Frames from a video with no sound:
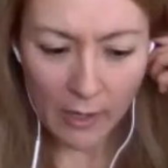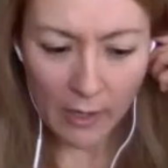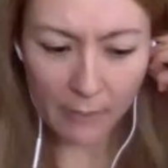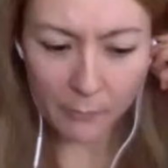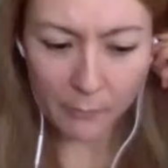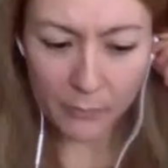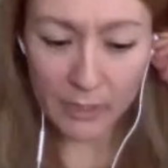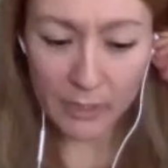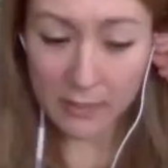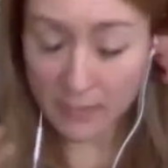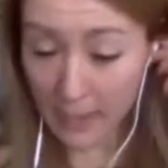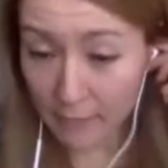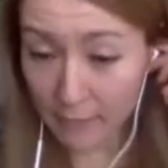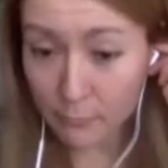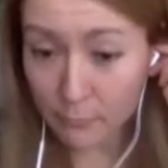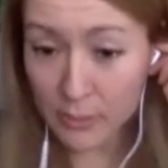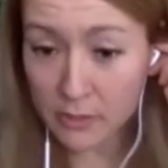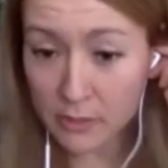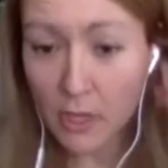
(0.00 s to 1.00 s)
because
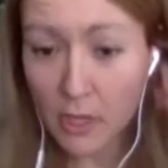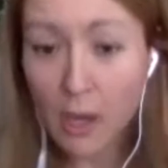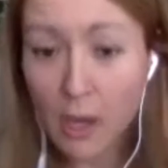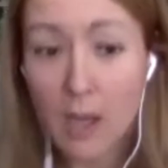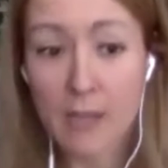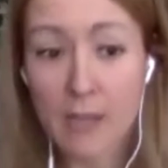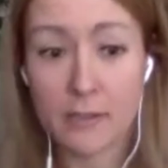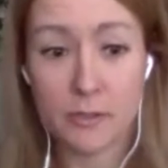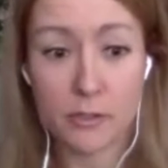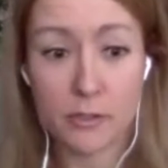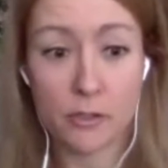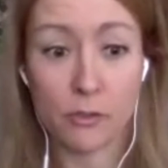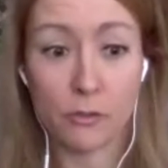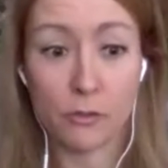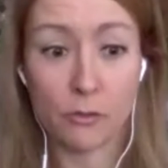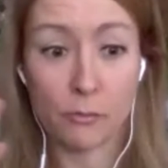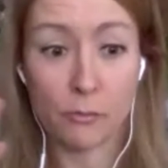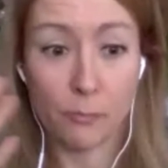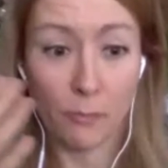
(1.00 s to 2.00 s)
I've been taught
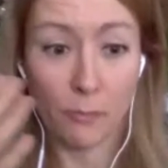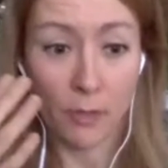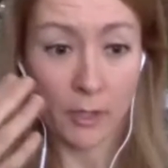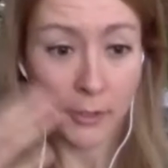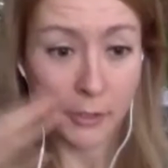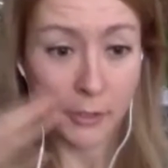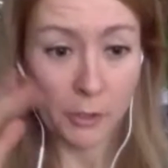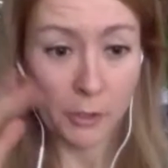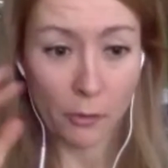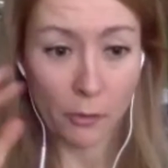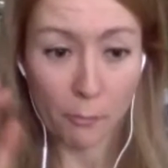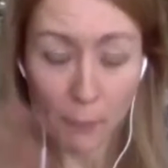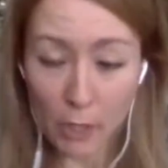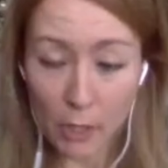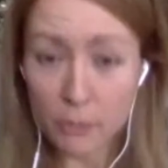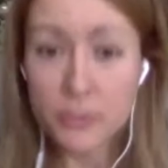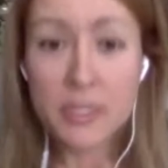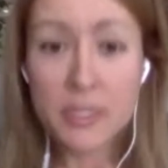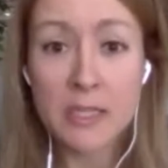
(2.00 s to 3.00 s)
to, you know,
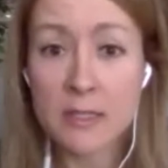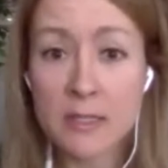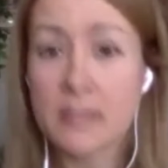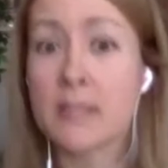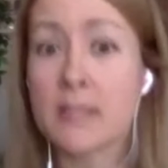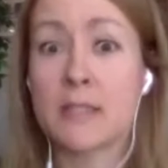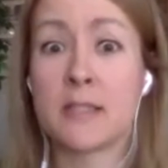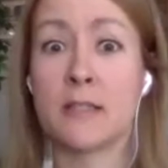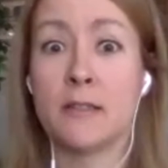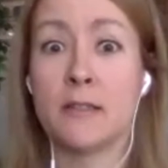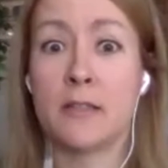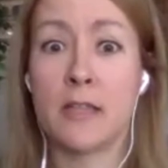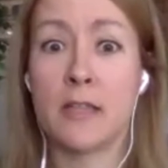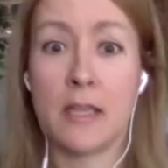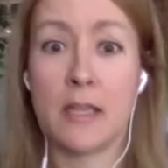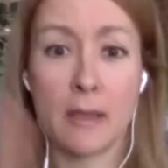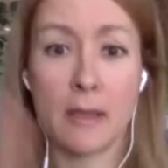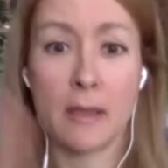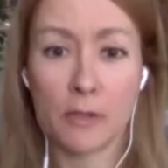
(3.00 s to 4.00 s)
post
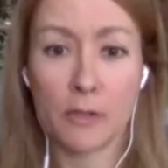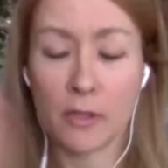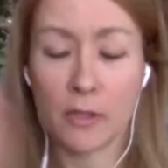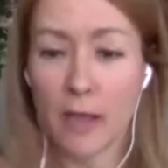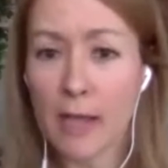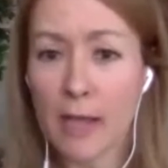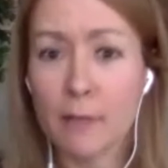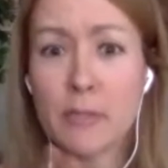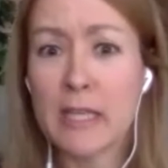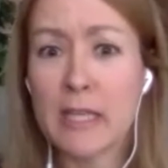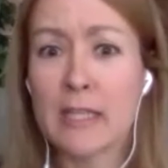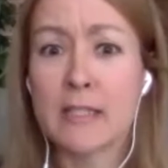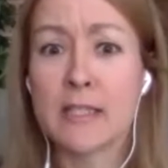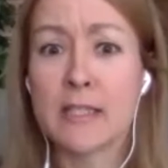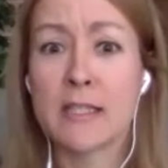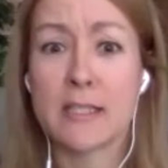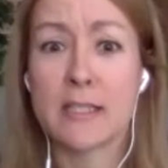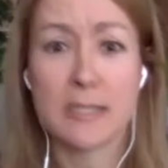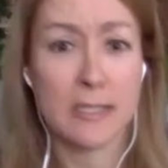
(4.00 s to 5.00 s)
consistently, and you got to be
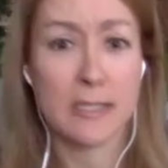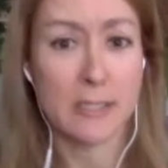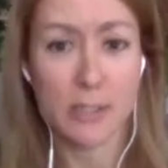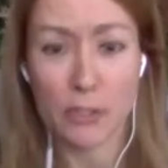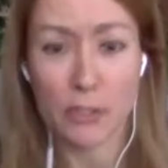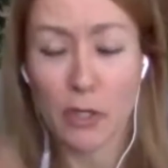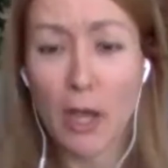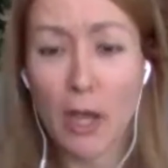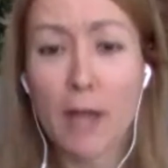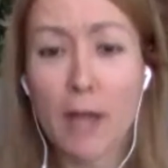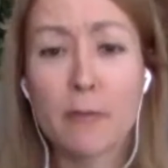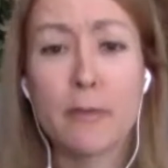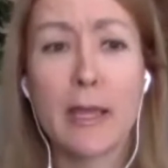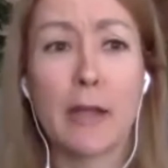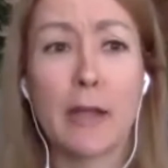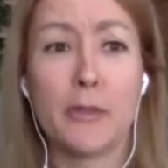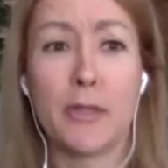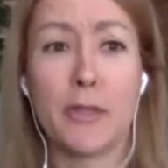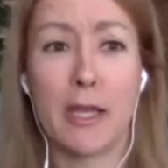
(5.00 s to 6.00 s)
consistent, and you got to
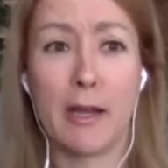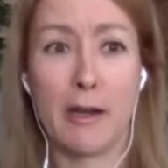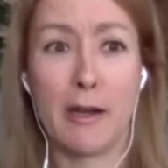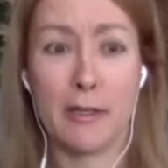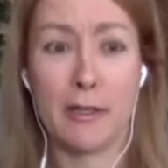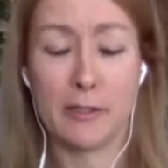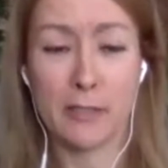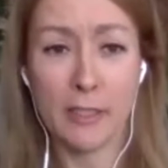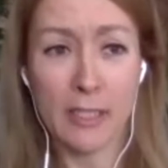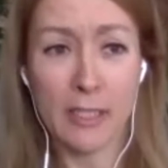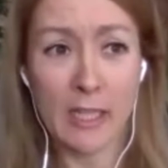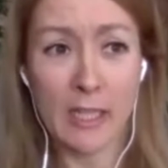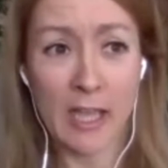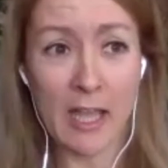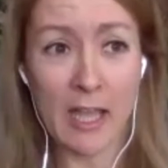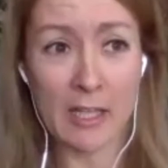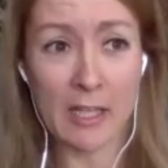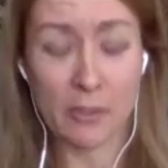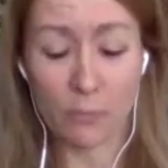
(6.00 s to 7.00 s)
be out there, and
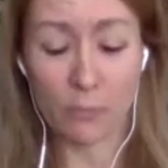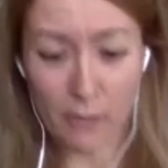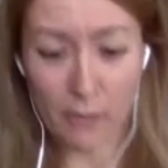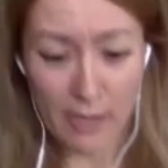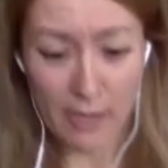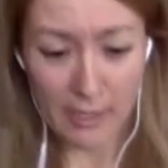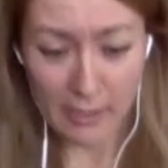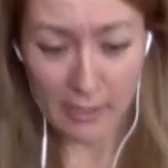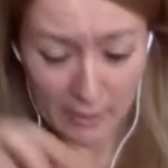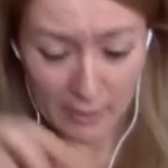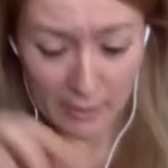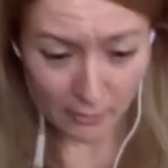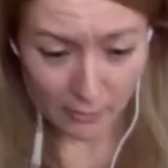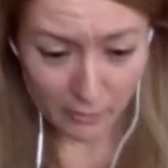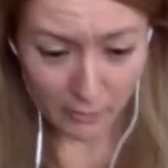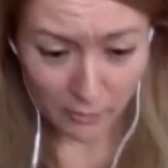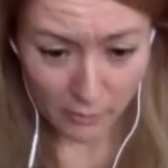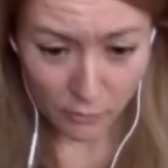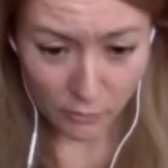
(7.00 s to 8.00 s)
you
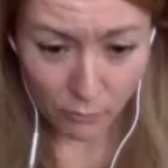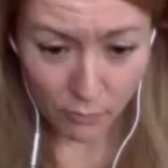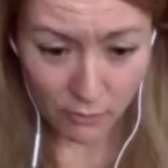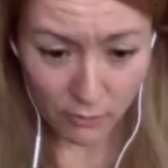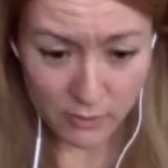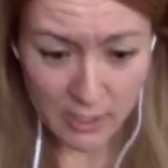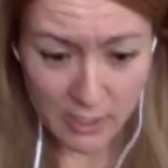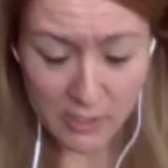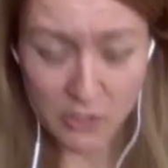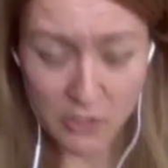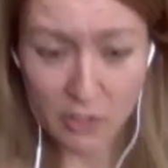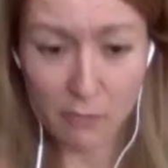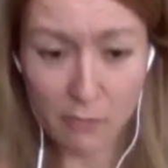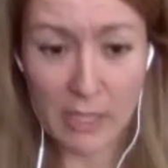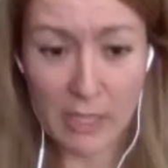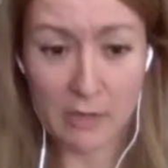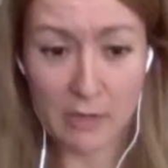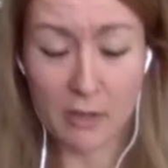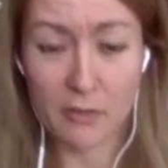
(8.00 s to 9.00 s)
were touching a
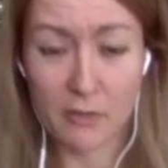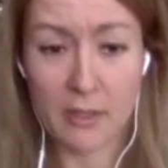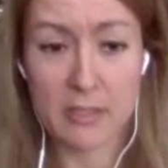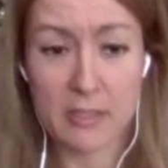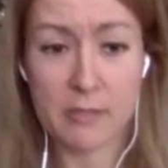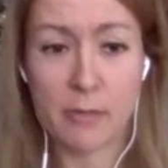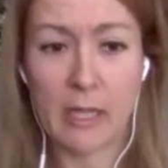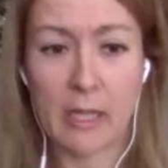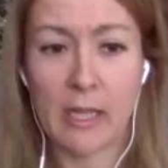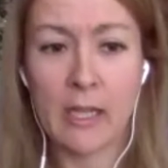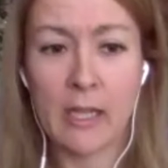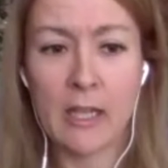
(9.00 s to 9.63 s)
bit on this, but